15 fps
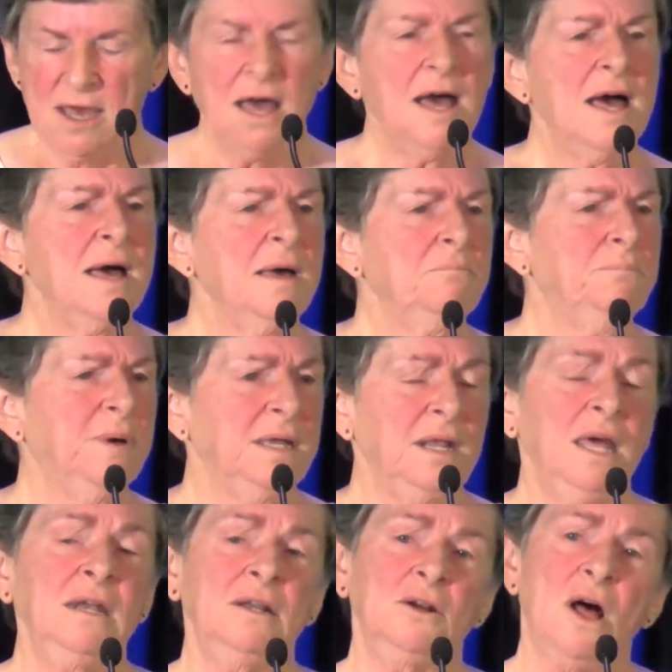
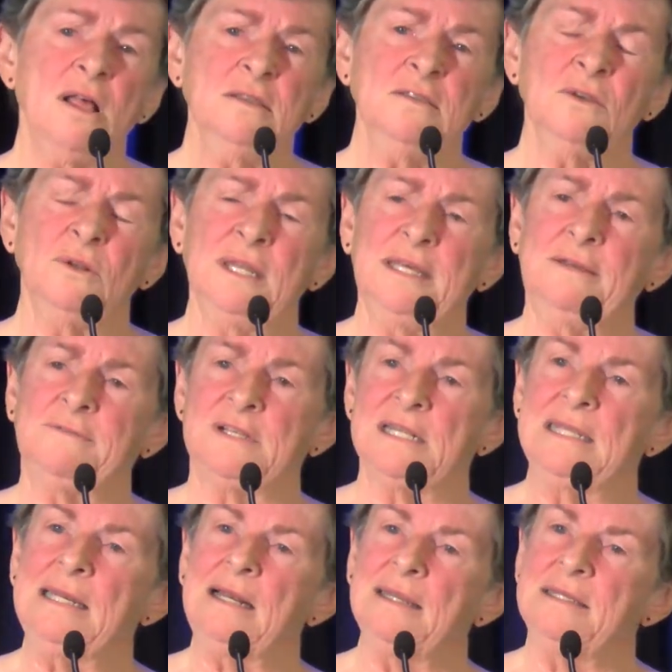And it also leaves
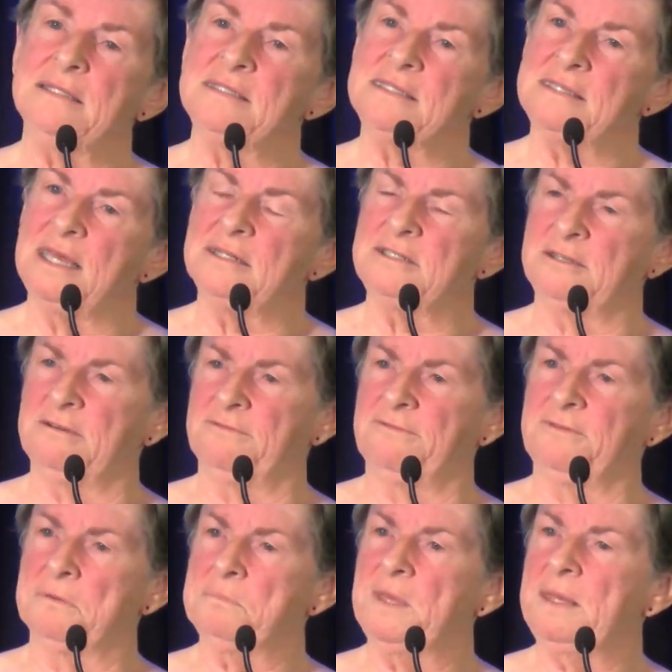little incentive
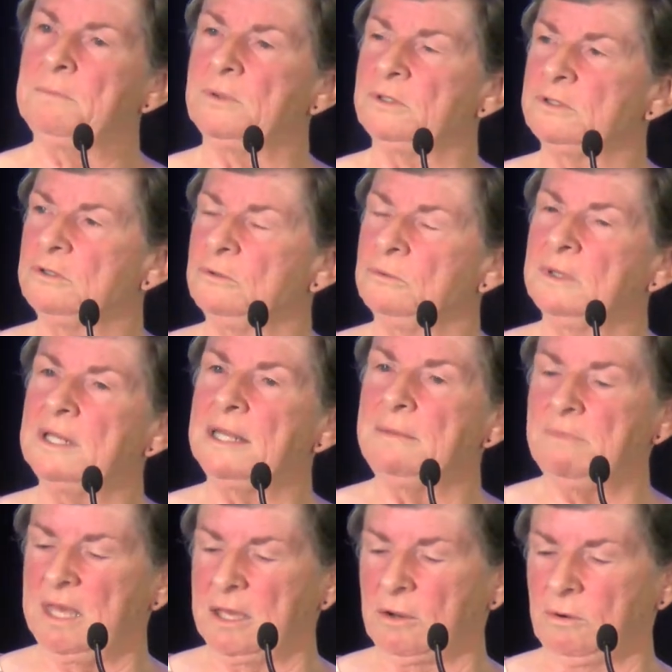for people to really
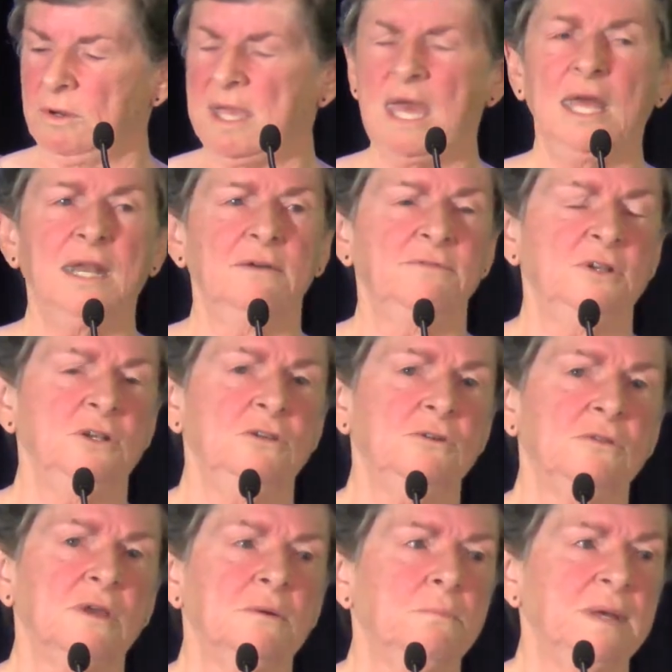be creative and do
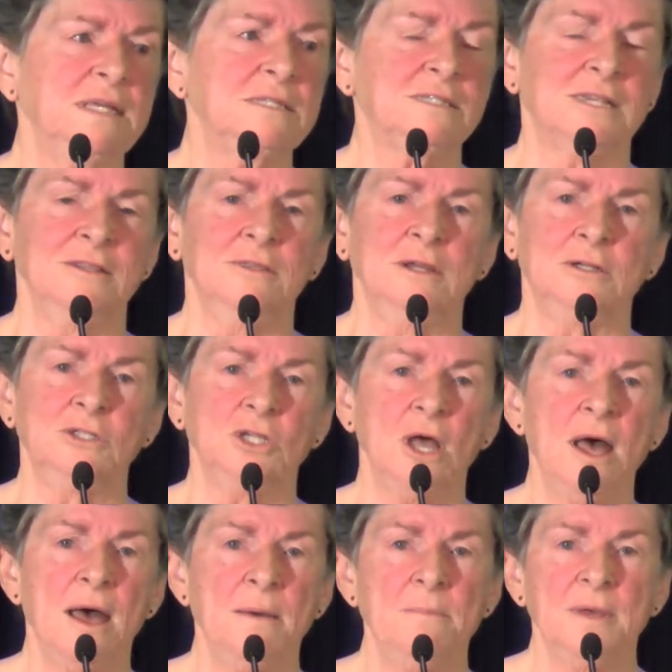their best in their
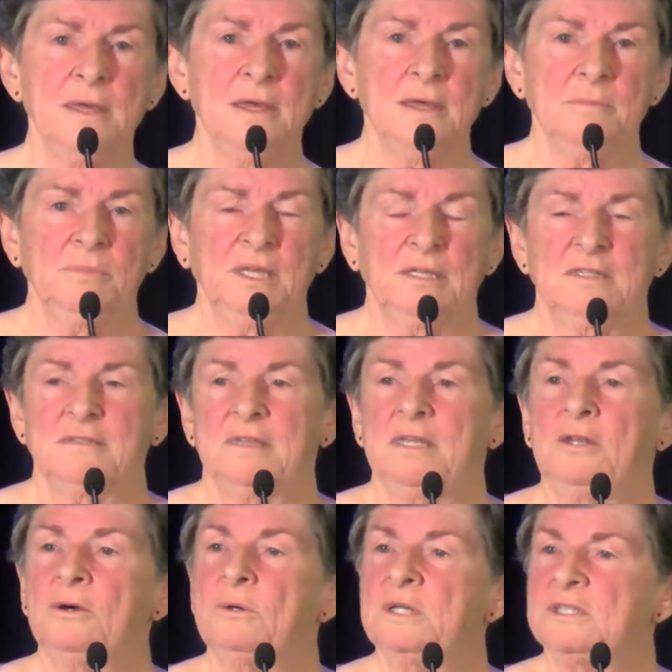job because they
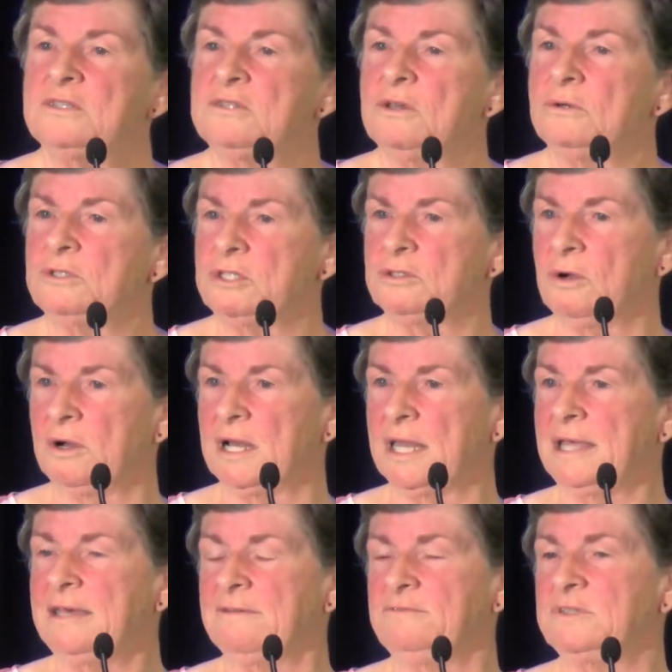know it's so
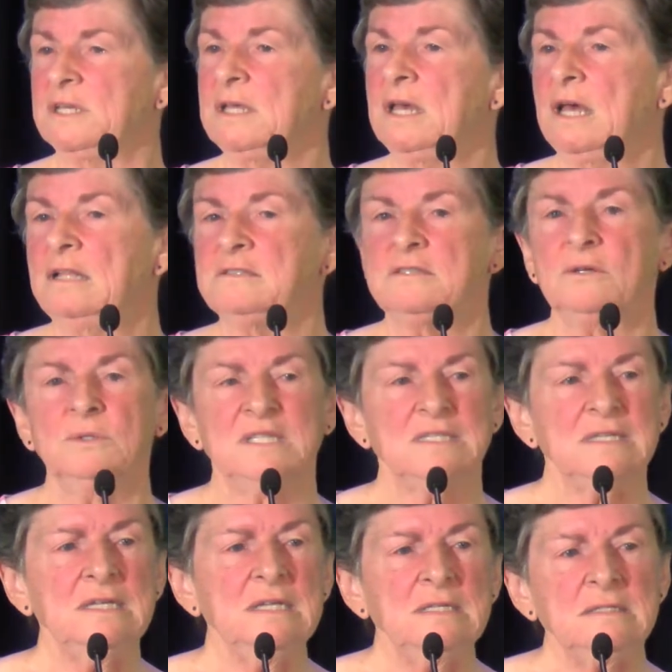short-lived. And so it's
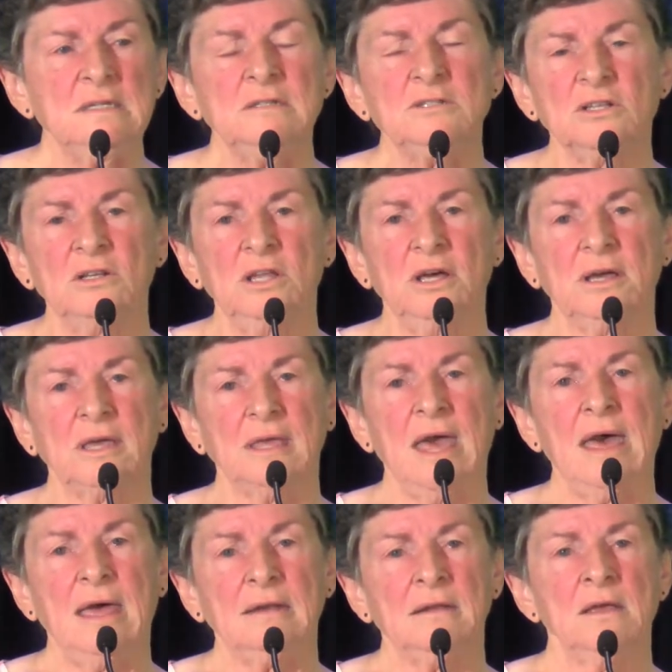easy to look
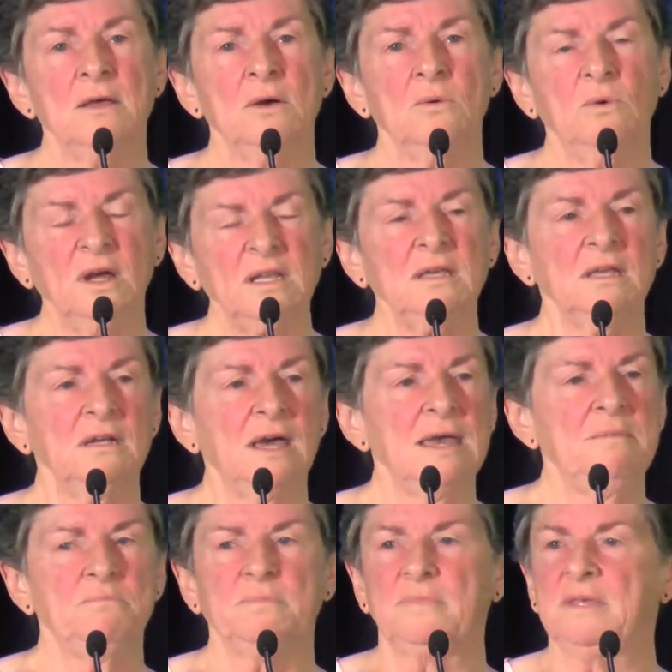at, what can
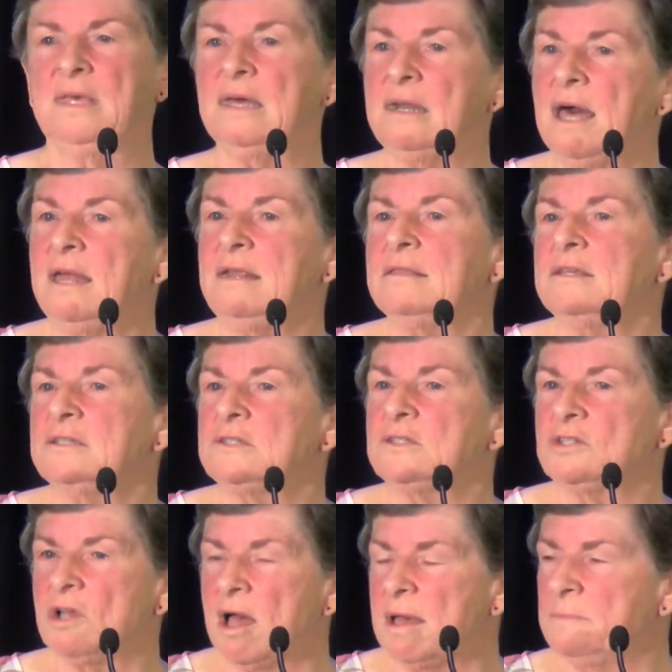I get out of this
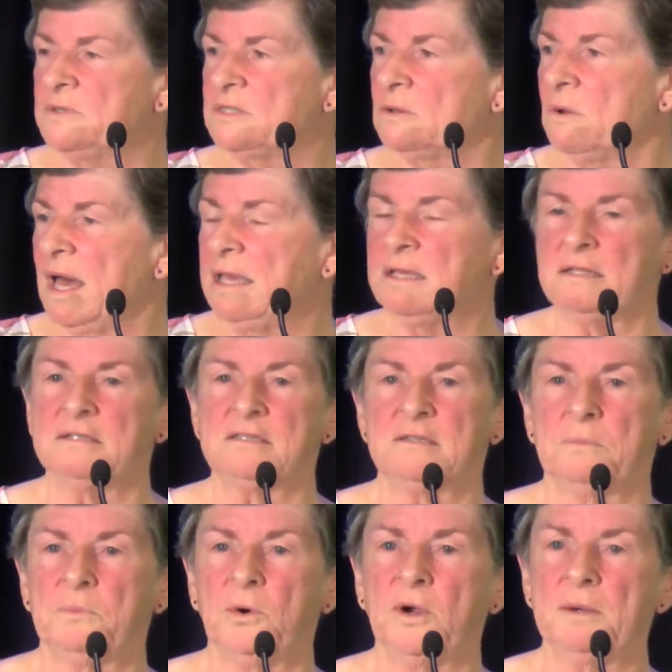job so I can
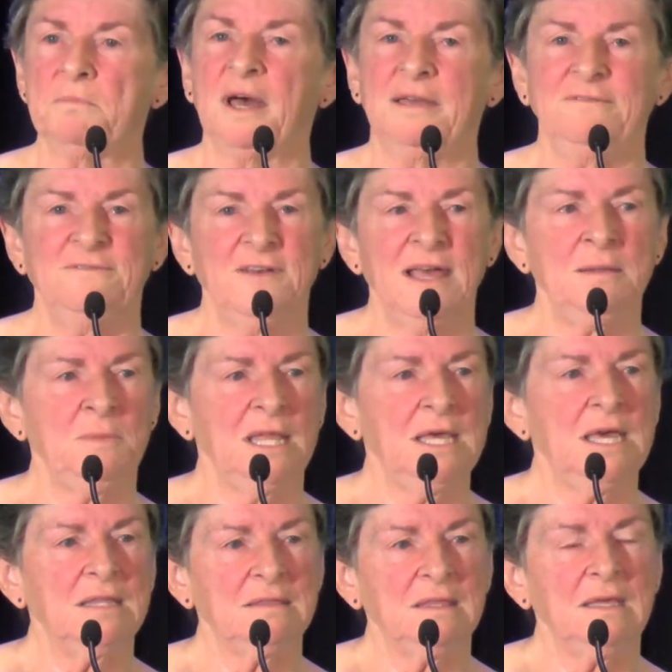support my family
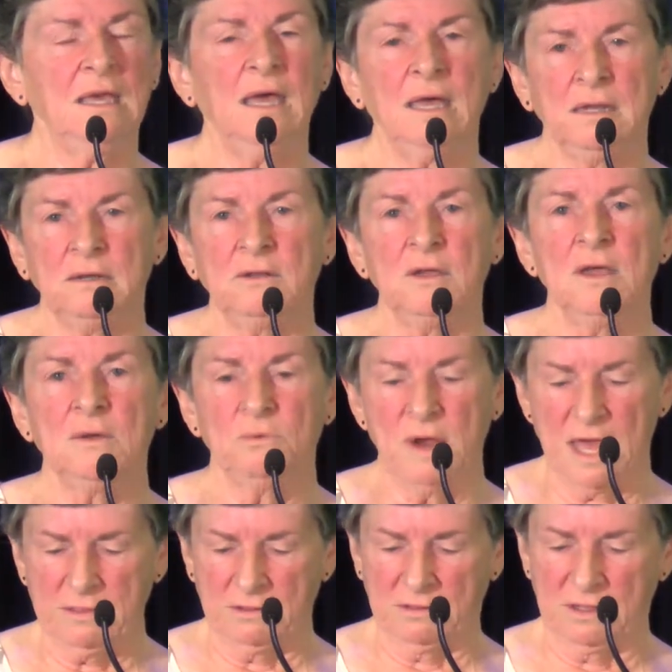at the end,
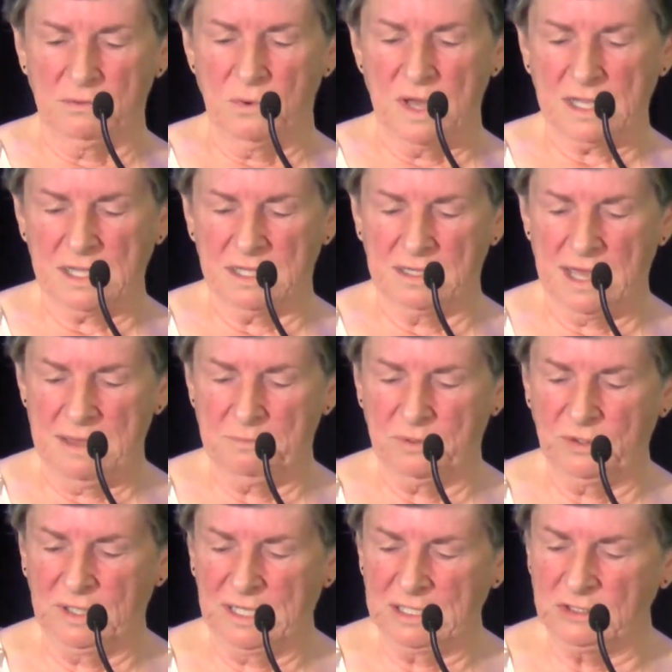rather than what can I
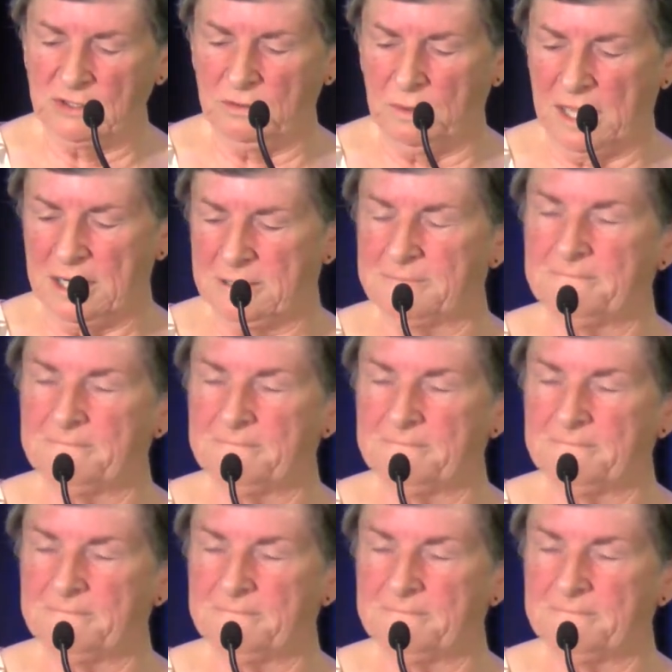put into it.